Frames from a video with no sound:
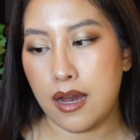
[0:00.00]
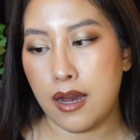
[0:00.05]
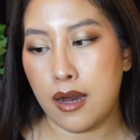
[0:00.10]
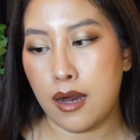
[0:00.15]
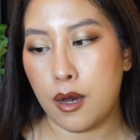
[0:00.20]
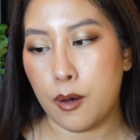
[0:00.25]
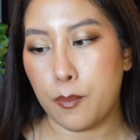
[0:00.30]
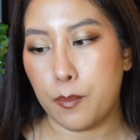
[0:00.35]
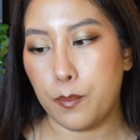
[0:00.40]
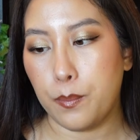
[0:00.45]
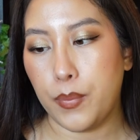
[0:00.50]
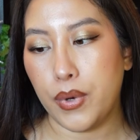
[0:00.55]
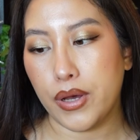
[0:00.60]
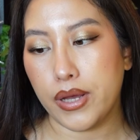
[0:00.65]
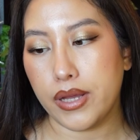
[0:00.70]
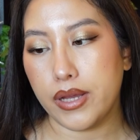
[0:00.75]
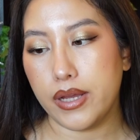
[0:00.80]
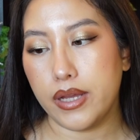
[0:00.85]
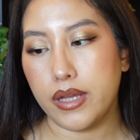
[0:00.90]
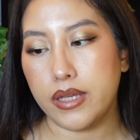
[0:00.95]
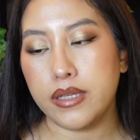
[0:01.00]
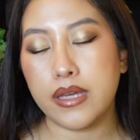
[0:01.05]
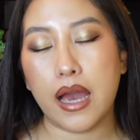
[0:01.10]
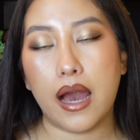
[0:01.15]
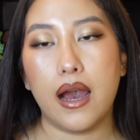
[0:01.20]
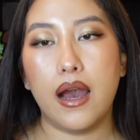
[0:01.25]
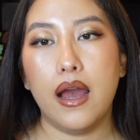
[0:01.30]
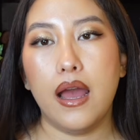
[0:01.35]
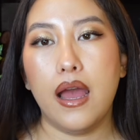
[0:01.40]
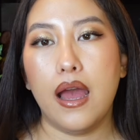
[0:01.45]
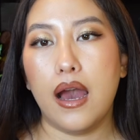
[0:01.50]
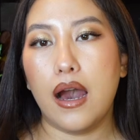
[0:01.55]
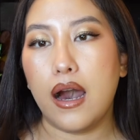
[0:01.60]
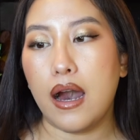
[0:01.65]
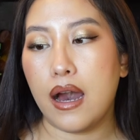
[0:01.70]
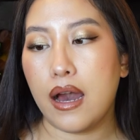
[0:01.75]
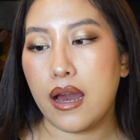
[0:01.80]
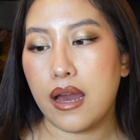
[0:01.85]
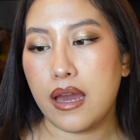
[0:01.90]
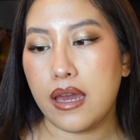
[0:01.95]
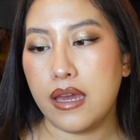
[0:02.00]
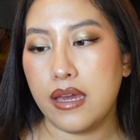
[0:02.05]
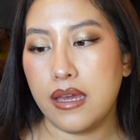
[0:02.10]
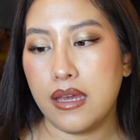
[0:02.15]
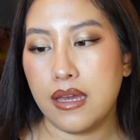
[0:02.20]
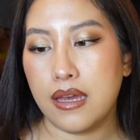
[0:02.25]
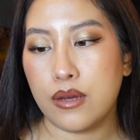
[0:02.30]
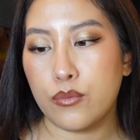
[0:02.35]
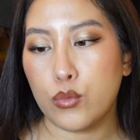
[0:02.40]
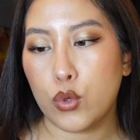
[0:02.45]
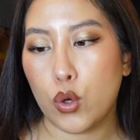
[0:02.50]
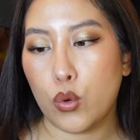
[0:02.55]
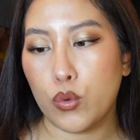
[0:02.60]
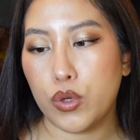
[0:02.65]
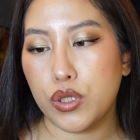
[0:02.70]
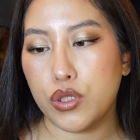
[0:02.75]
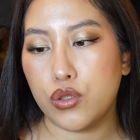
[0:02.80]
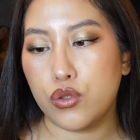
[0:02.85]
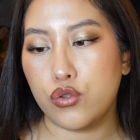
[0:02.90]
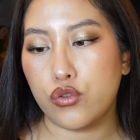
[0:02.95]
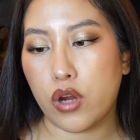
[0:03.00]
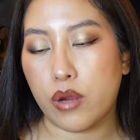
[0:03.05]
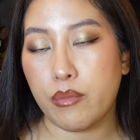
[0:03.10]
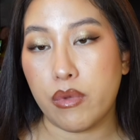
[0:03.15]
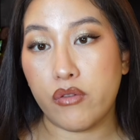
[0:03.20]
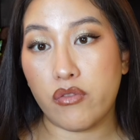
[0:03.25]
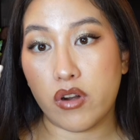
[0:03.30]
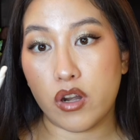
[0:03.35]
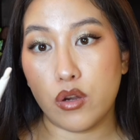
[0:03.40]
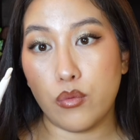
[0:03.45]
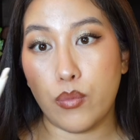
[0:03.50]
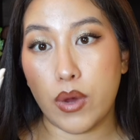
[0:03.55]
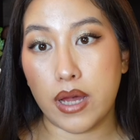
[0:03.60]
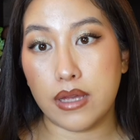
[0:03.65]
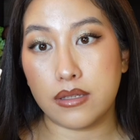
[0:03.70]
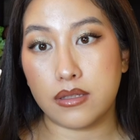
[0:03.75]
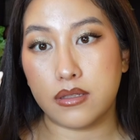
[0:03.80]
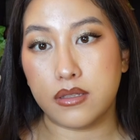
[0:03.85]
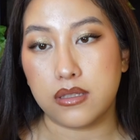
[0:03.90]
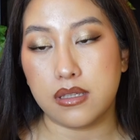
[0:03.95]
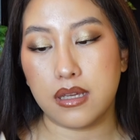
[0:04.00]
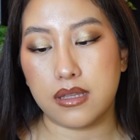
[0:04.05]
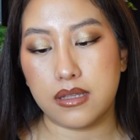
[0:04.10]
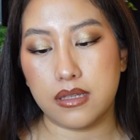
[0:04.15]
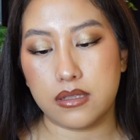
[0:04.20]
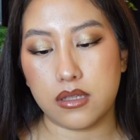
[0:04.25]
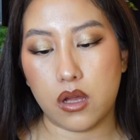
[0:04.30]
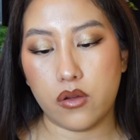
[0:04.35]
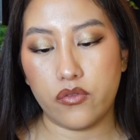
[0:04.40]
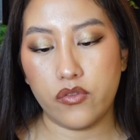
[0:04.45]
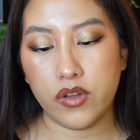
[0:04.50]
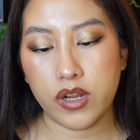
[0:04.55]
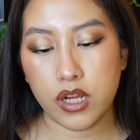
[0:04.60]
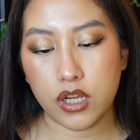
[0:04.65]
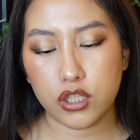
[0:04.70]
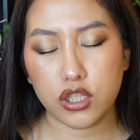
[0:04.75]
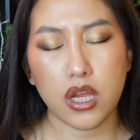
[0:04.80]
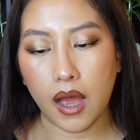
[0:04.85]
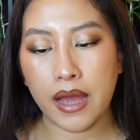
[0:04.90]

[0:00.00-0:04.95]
But yeah, I am going to try my very best to get this all finished.